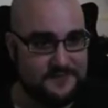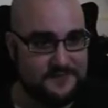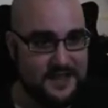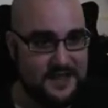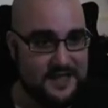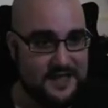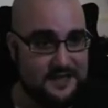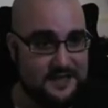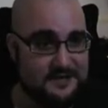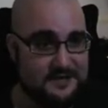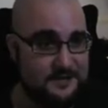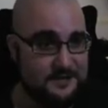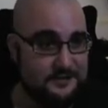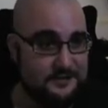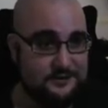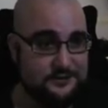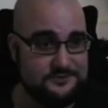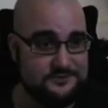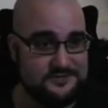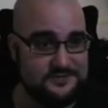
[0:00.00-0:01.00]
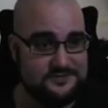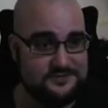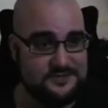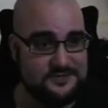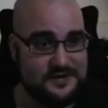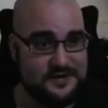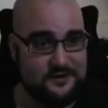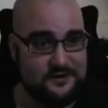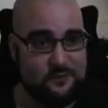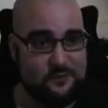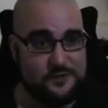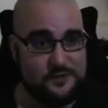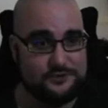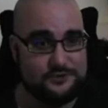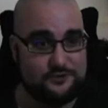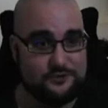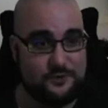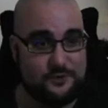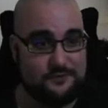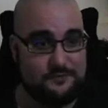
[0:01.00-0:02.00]
and you can use this to kind of
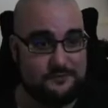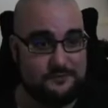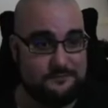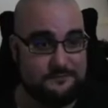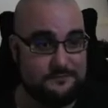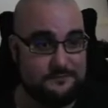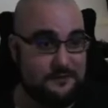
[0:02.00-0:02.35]
watch wherever